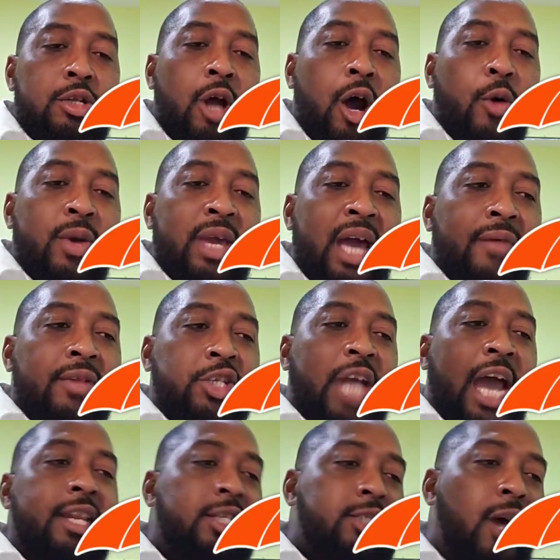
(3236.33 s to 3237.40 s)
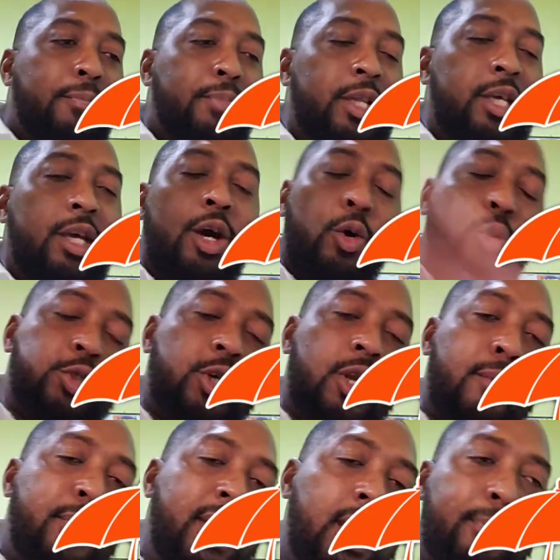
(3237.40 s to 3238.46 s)
Now we have the Chinese company who's
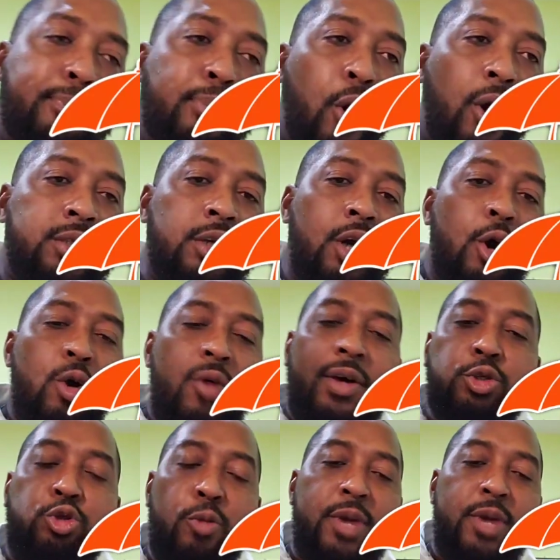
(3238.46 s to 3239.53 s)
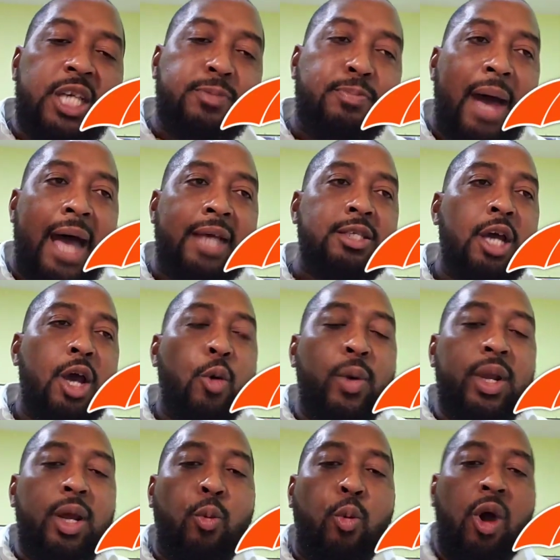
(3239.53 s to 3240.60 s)
going to build a port with a dubious past
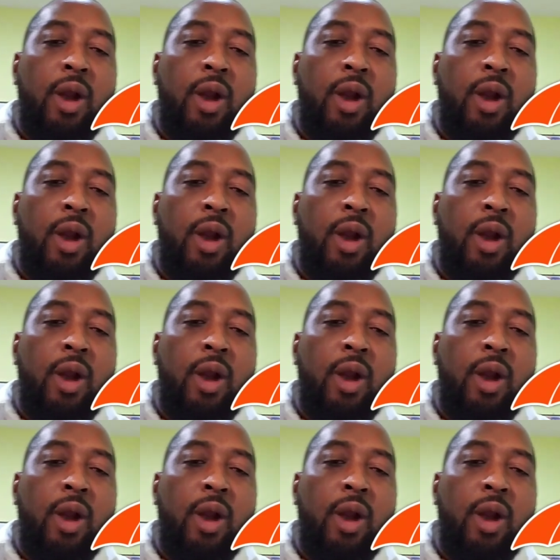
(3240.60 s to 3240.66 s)
where the